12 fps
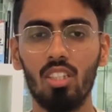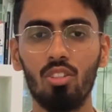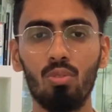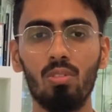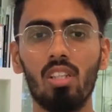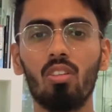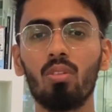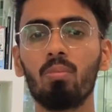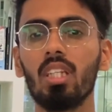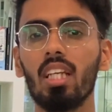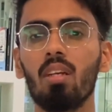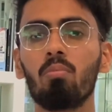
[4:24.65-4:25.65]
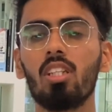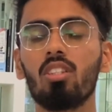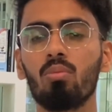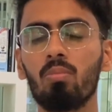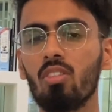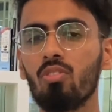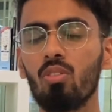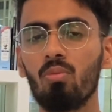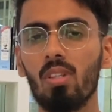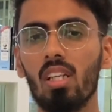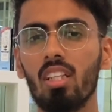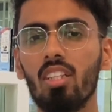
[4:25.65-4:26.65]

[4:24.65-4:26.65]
you will not be able to perform well